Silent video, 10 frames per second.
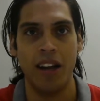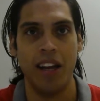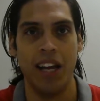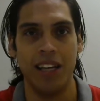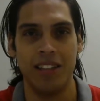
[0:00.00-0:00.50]

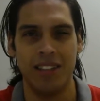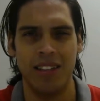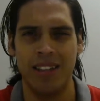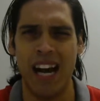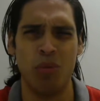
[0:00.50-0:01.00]
and
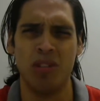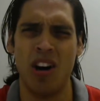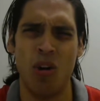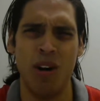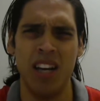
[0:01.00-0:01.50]
God was
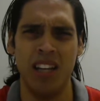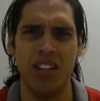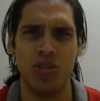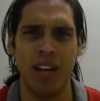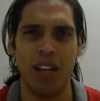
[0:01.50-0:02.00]
already
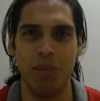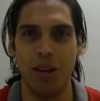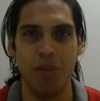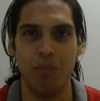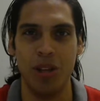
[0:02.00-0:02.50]
training me
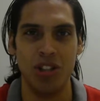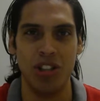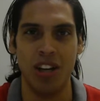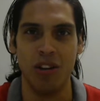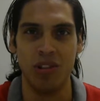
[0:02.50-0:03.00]
to be a
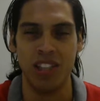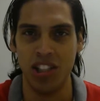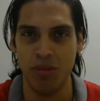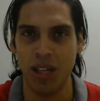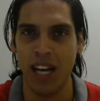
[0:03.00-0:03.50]
missionary. He was
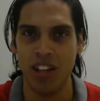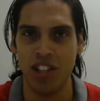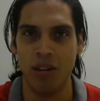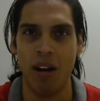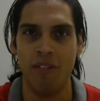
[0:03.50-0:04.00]
teaching me how to
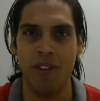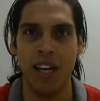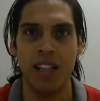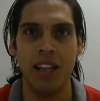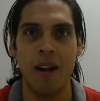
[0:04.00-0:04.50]
share my
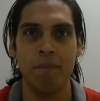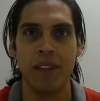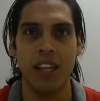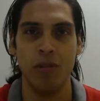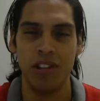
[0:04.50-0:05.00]
faith.
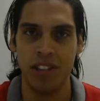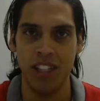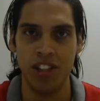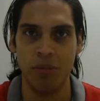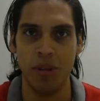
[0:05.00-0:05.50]
He was
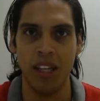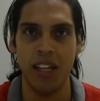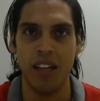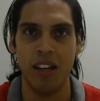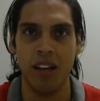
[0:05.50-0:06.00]
teaching
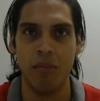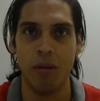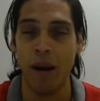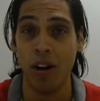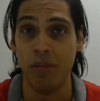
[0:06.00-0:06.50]
me
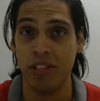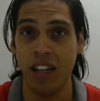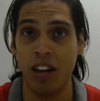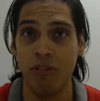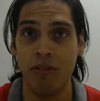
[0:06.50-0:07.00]
about
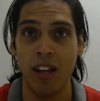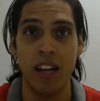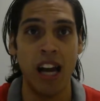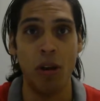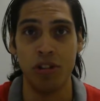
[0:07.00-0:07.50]
Himself.
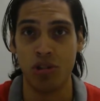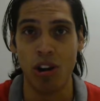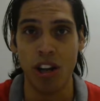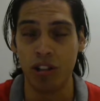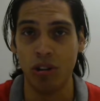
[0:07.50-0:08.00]
I was
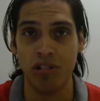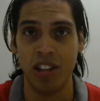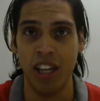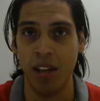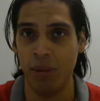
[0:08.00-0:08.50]
drawing closer
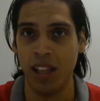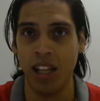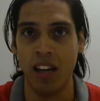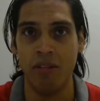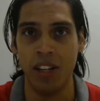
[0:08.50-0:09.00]
to Him in
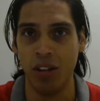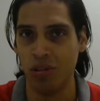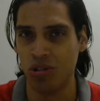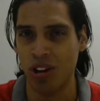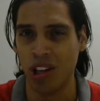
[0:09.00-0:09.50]
love, and He
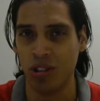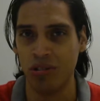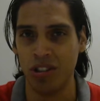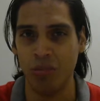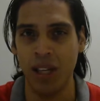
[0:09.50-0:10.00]
was drawing
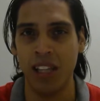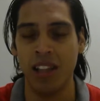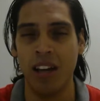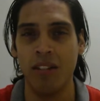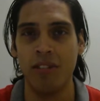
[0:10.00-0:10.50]
closer to me in
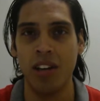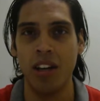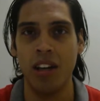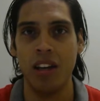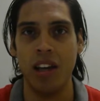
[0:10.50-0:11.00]
love.
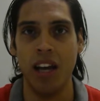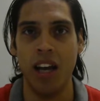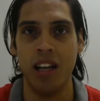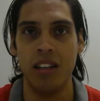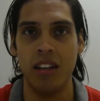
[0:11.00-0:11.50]

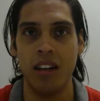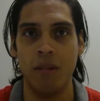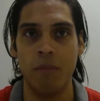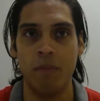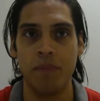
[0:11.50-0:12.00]
And
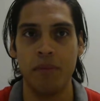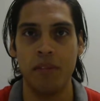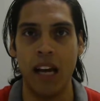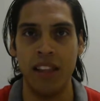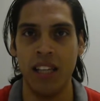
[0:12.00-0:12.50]

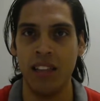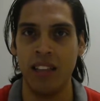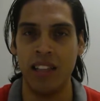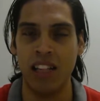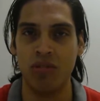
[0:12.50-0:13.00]
I think
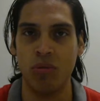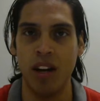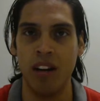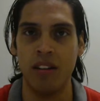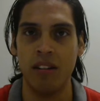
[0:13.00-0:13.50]
that that's
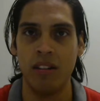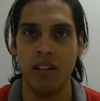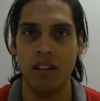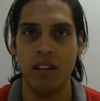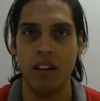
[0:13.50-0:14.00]
where
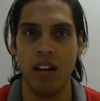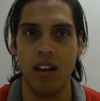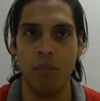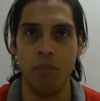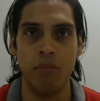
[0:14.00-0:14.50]

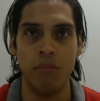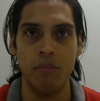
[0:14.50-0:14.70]
um,